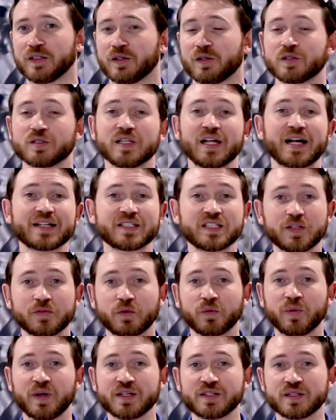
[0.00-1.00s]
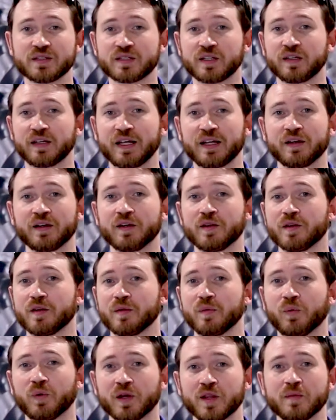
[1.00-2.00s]
There's lots of different reasons, and
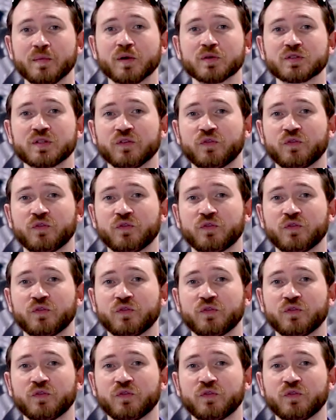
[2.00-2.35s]
one of the most